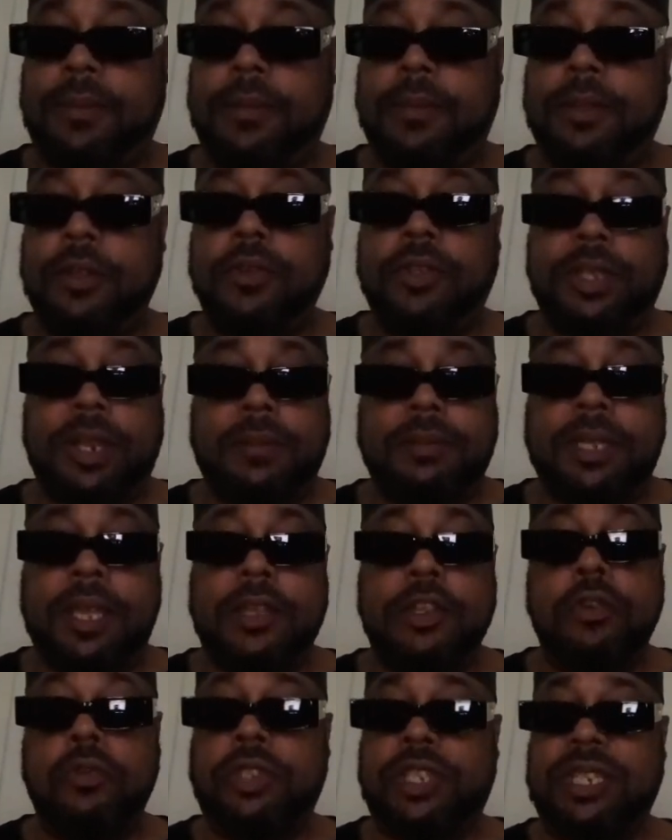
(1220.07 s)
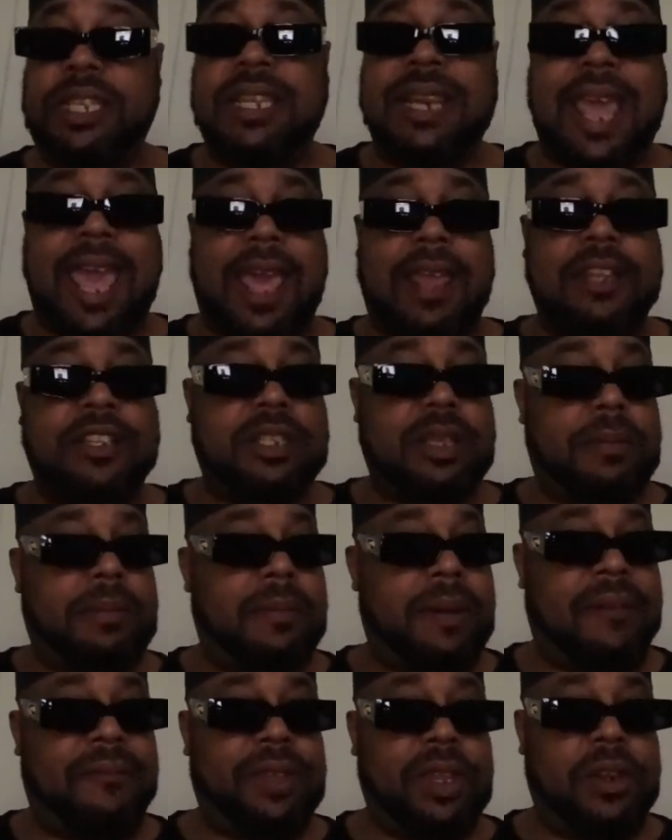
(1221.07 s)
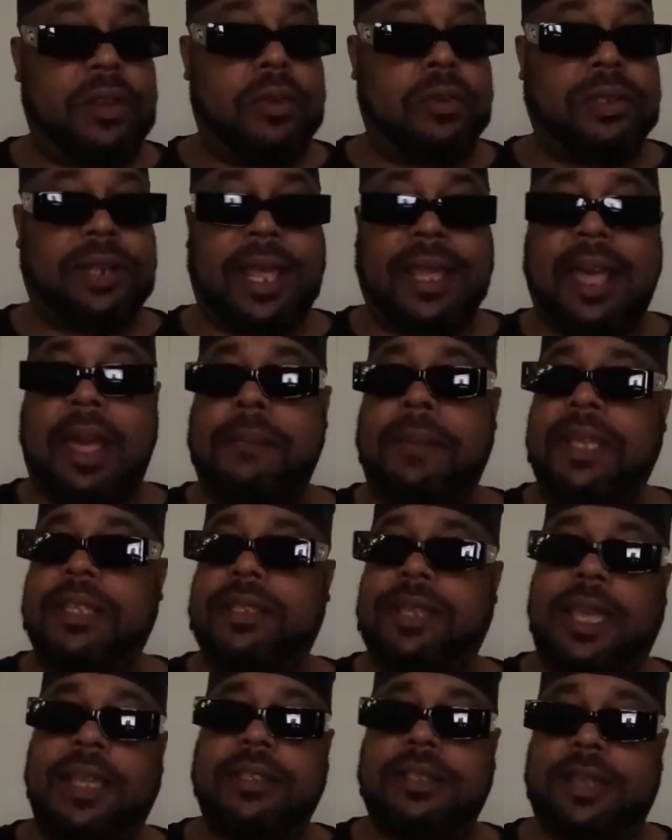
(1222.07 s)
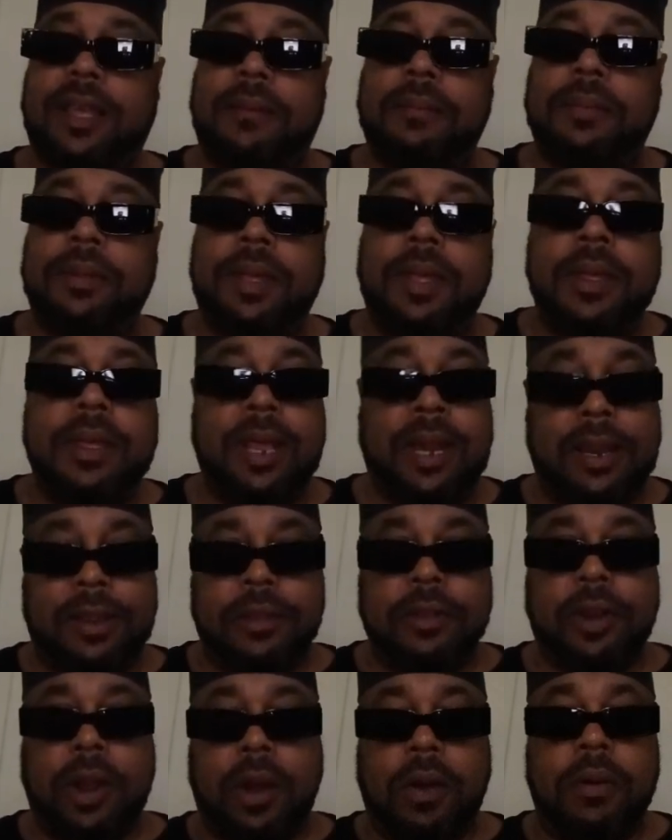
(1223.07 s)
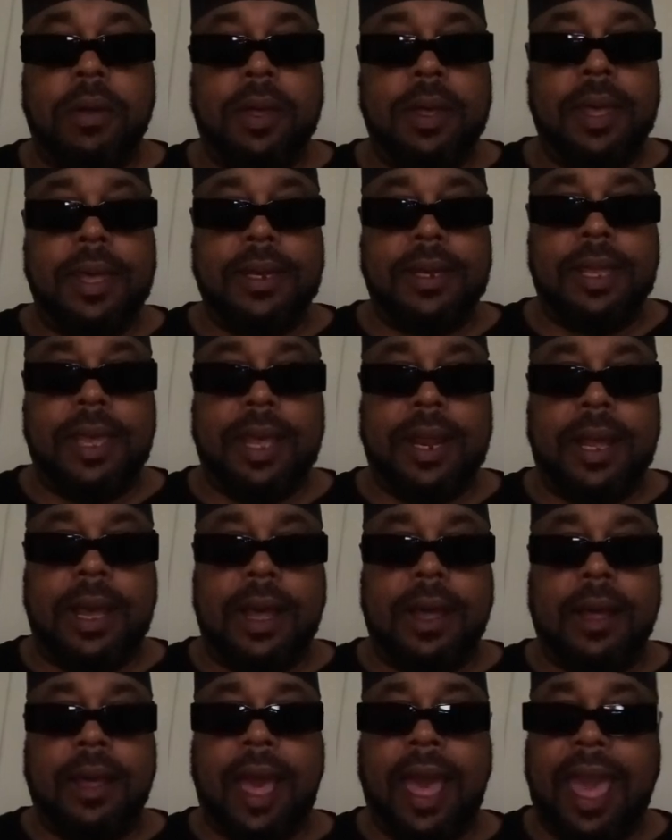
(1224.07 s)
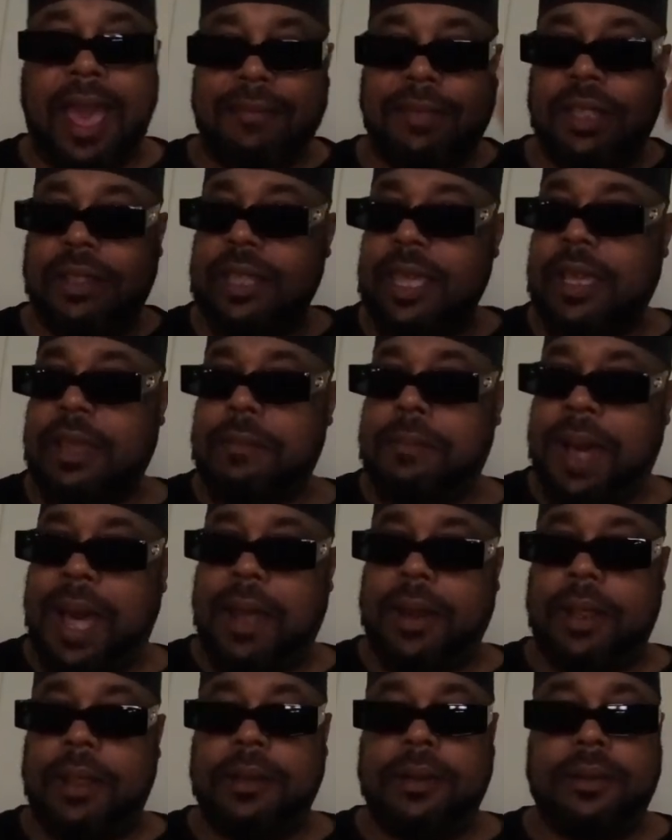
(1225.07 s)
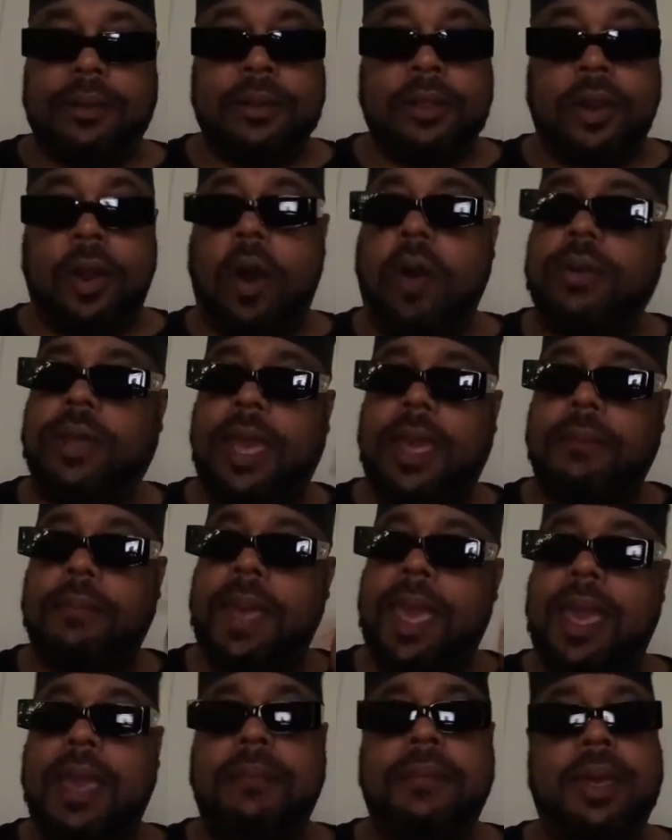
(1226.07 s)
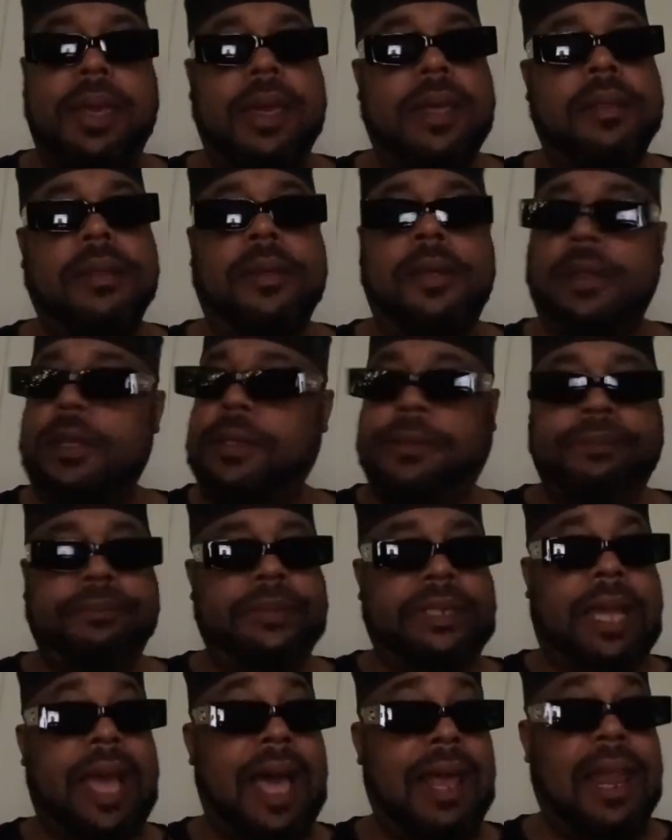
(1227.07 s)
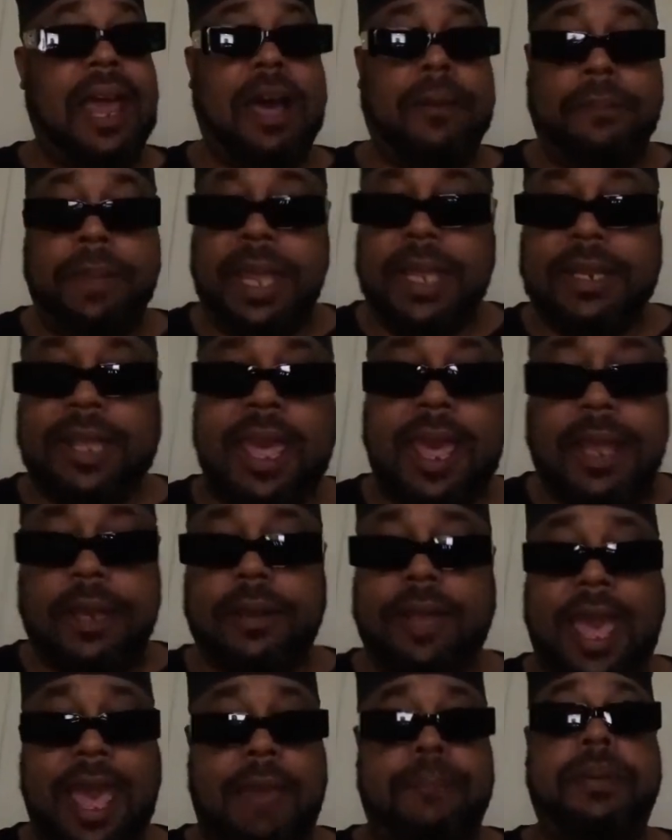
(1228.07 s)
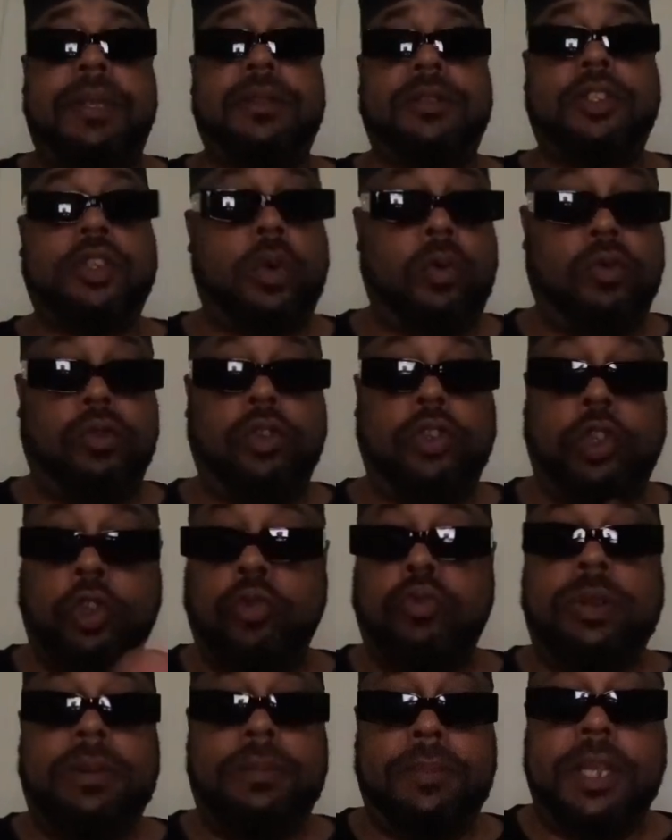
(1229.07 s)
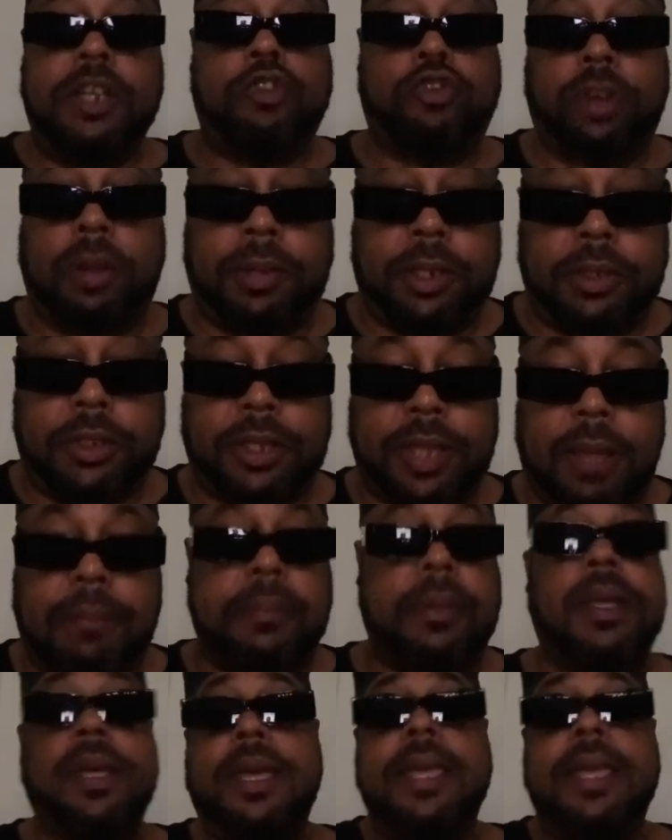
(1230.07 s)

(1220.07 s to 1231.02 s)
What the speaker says: You see what I'm saying? You see that in some of my videos, like I may say something, and then I have to think about it. Okay, bam, man. Allah made that happen so you wouldn't be in trouble or something.